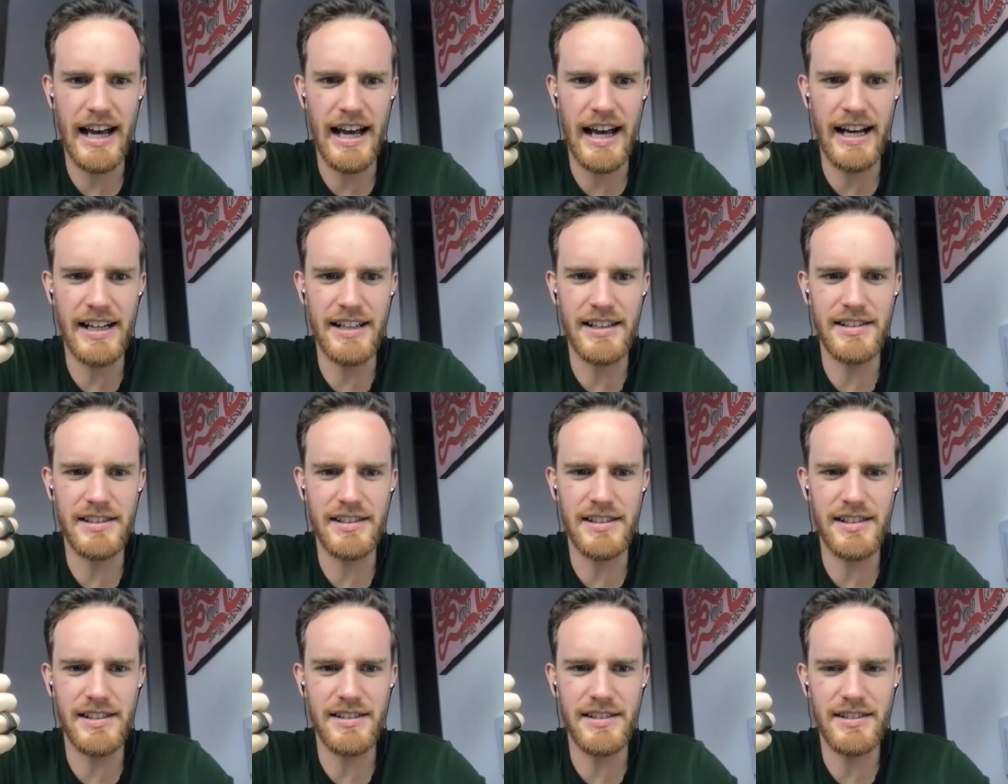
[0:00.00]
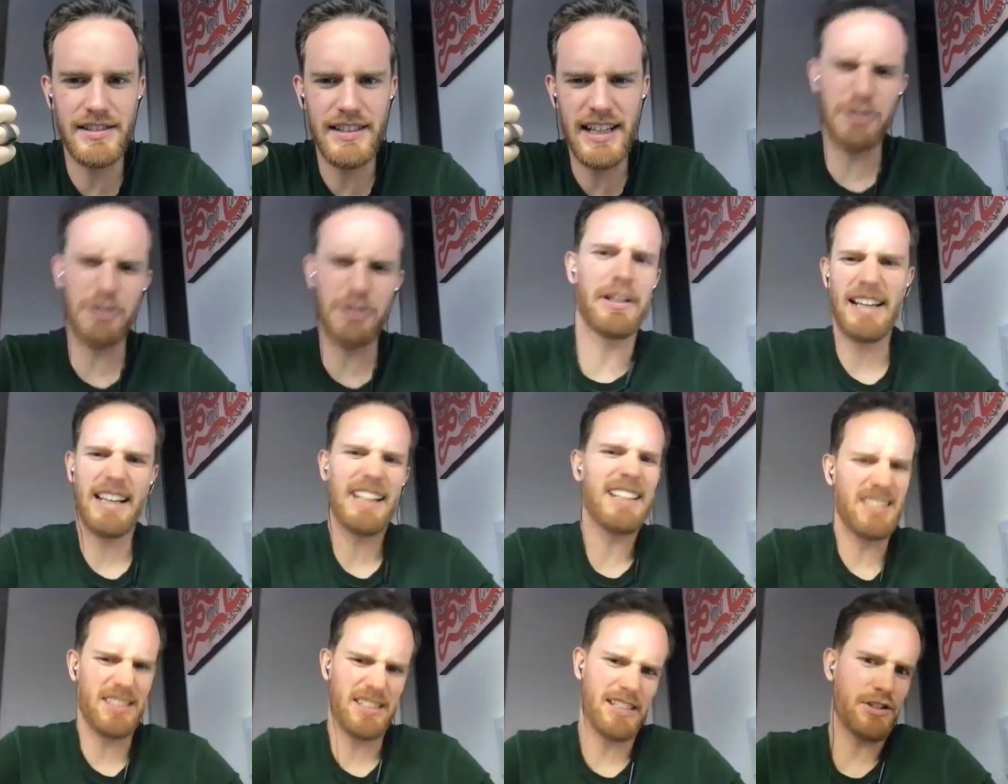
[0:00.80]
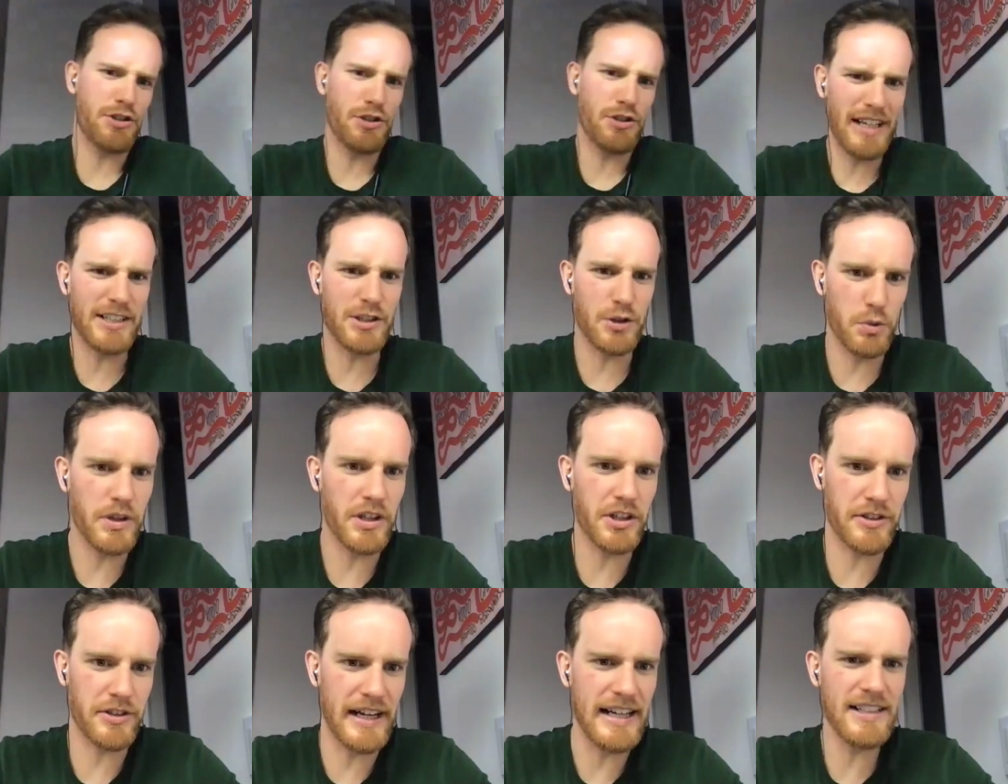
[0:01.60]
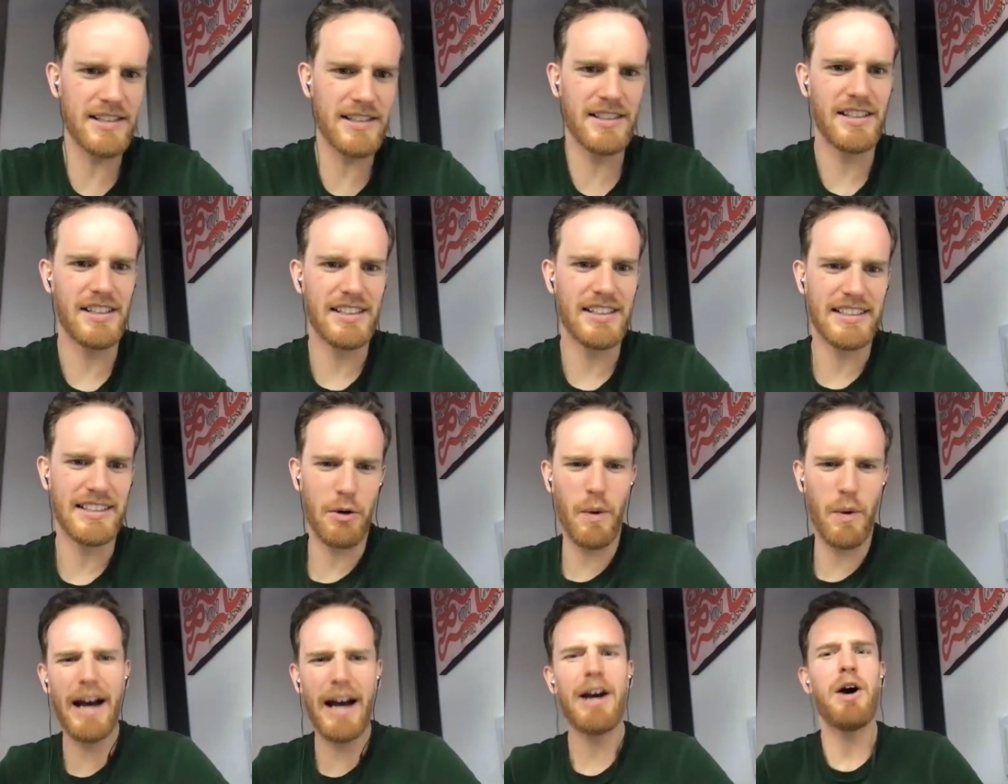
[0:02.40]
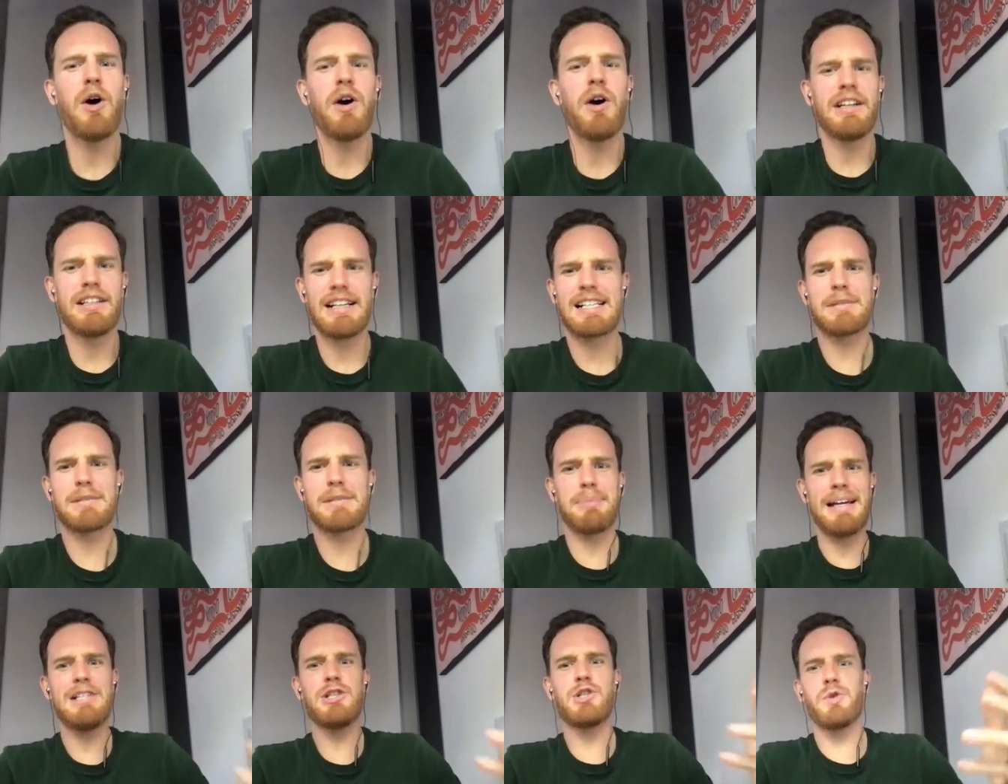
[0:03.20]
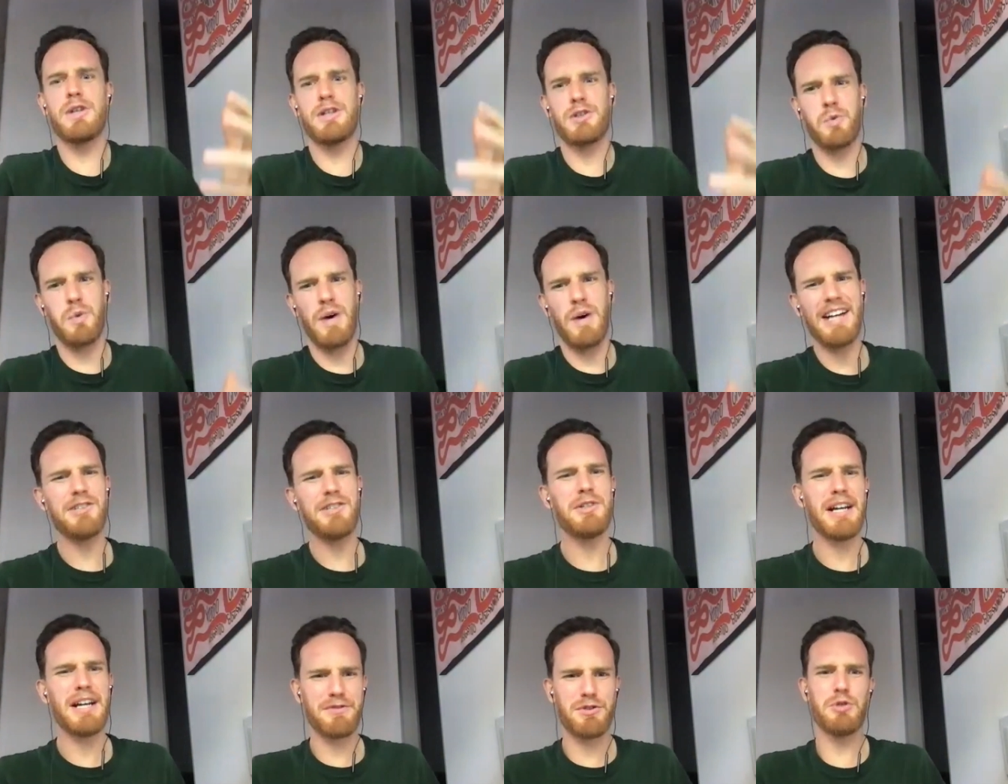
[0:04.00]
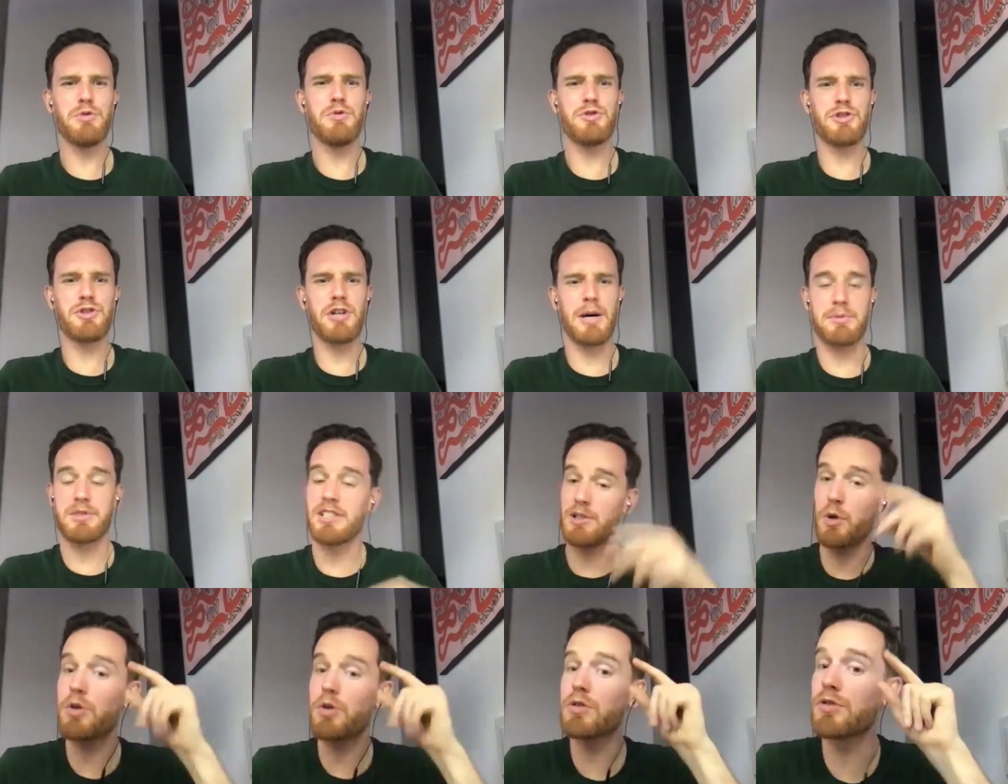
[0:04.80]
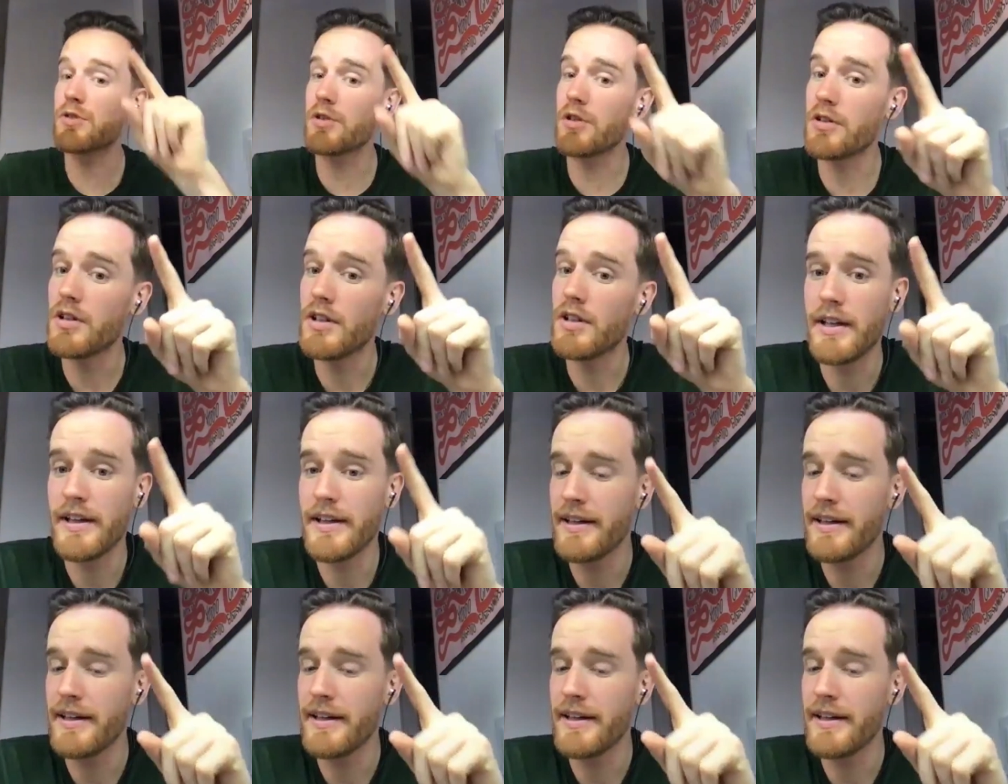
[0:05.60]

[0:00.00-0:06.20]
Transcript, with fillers: and yeah, you like. I think it's like you like to work, right? Why? Explain to us why do you have two jobs? Because also,